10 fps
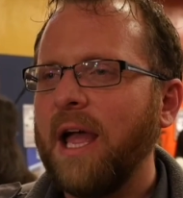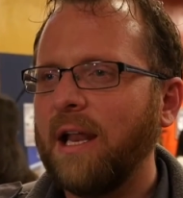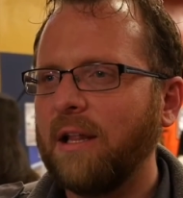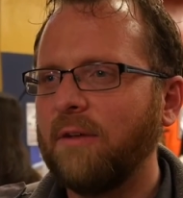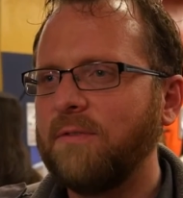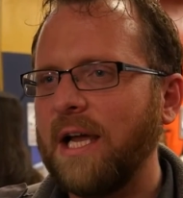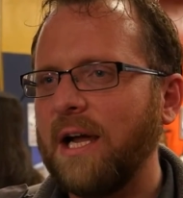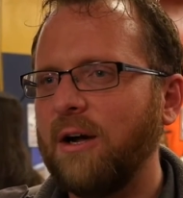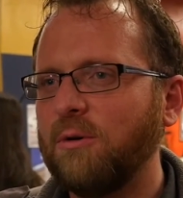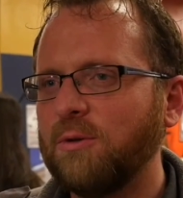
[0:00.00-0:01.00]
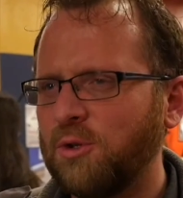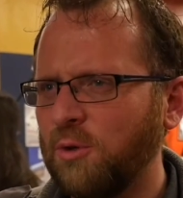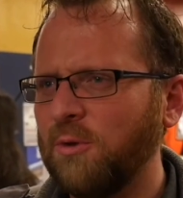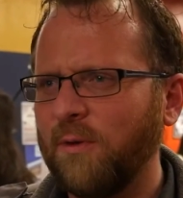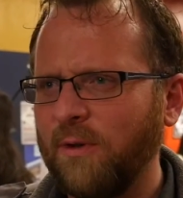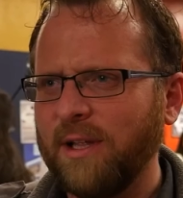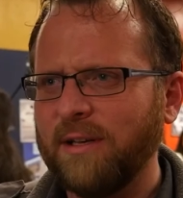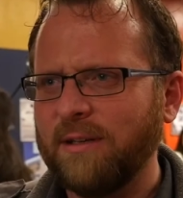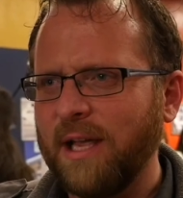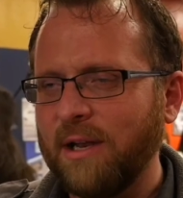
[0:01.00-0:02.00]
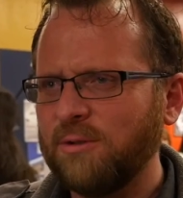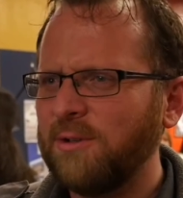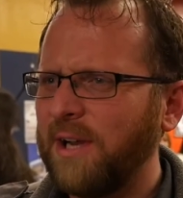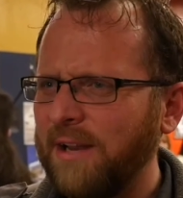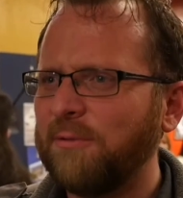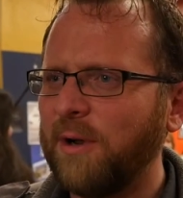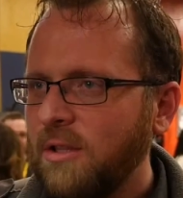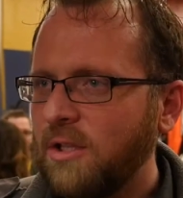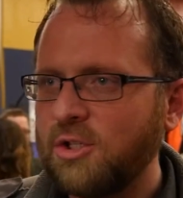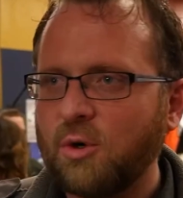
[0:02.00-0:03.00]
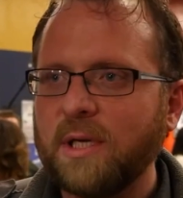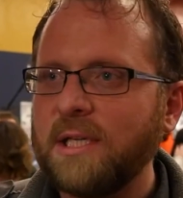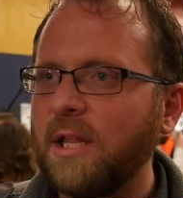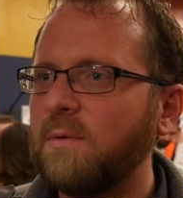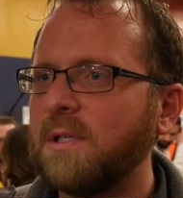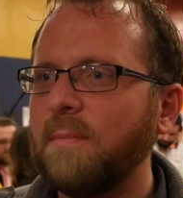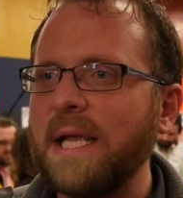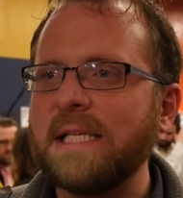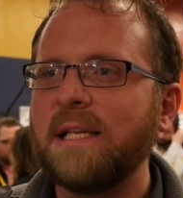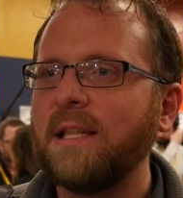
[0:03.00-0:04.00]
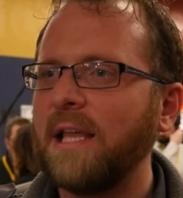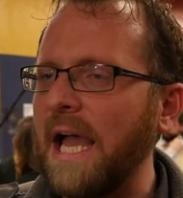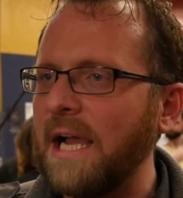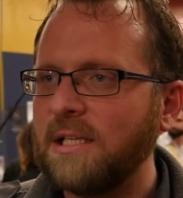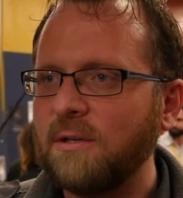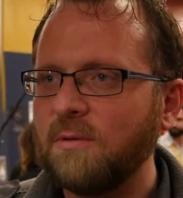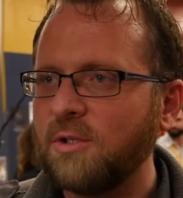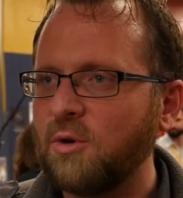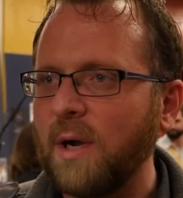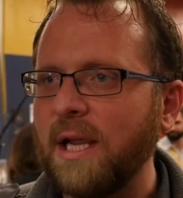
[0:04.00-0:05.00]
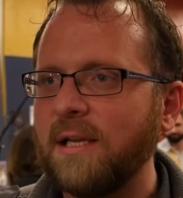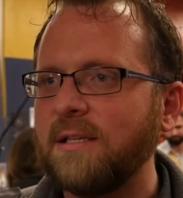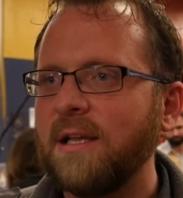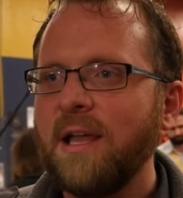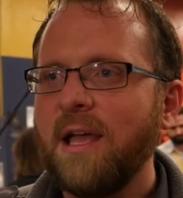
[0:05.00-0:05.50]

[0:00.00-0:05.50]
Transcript: And I loved how truthful and also kind of gritty. The storytelling was amazing. The acting was great.